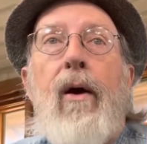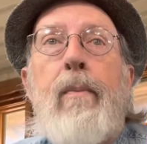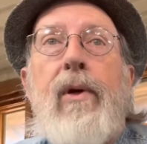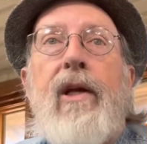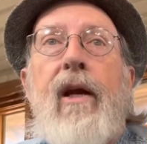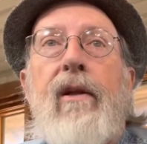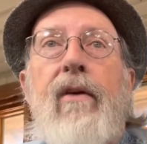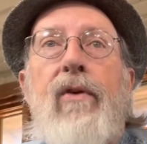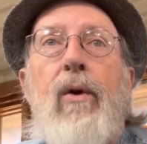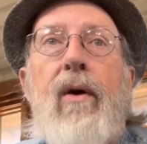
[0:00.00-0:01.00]
particularly
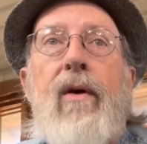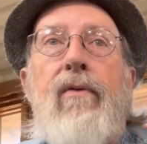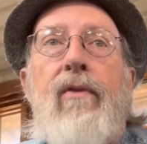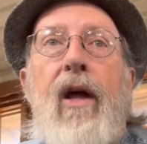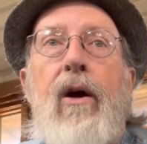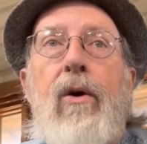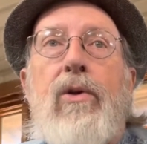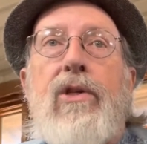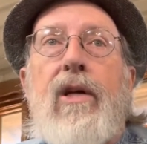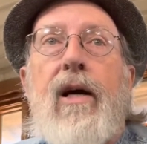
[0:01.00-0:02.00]
if they
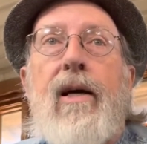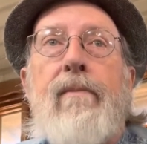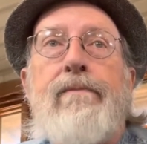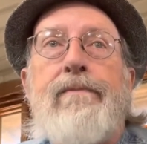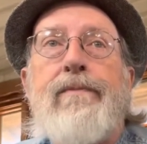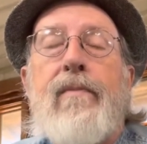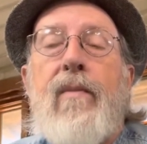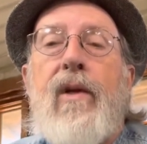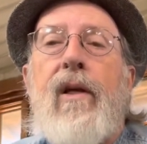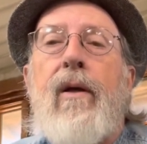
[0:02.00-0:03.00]
host
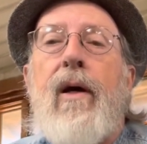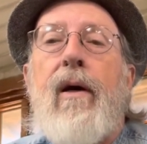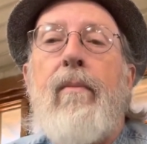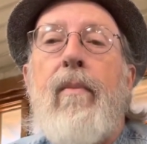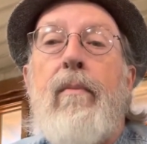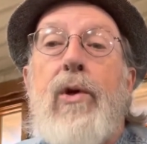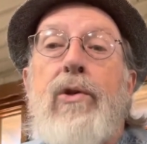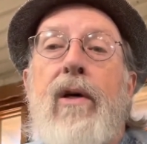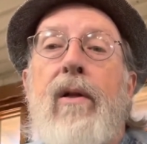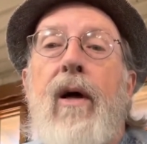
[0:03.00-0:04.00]
musical